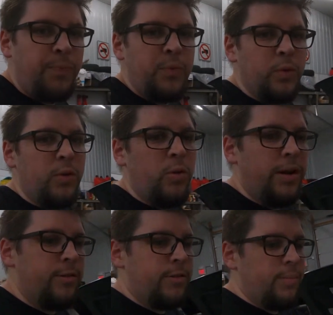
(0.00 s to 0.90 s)
We do have
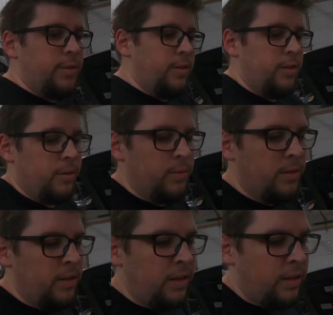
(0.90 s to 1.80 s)
something though.
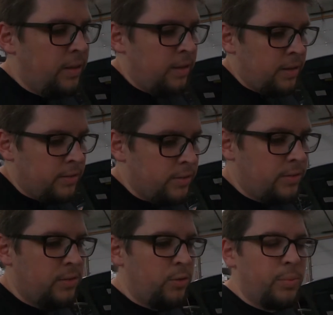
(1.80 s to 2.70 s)

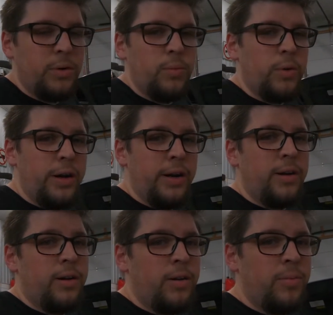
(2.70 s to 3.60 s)
Super
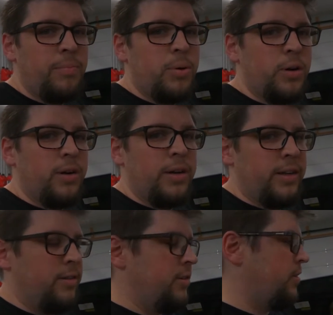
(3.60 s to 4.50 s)
rare part I
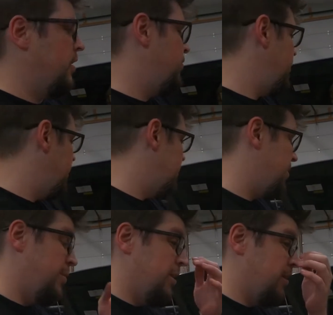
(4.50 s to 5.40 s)
just got for the Galant. I've
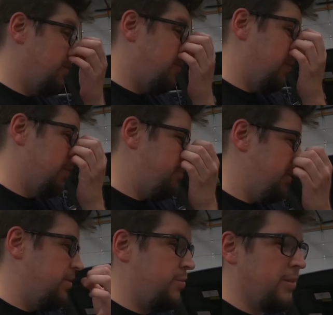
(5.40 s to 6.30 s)
been looking for this
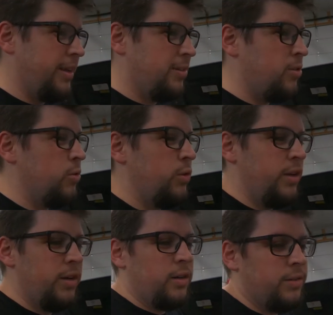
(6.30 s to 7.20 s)
piece for like 2
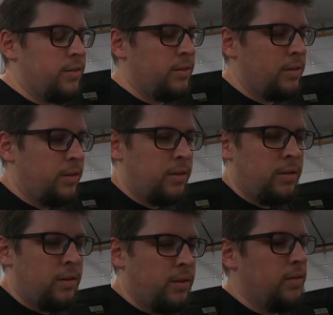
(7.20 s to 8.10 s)
years
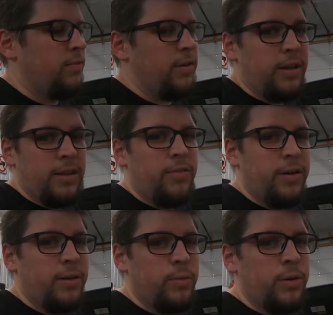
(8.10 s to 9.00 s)
and finally
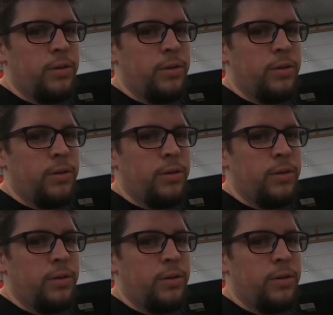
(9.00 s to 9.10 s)
found one.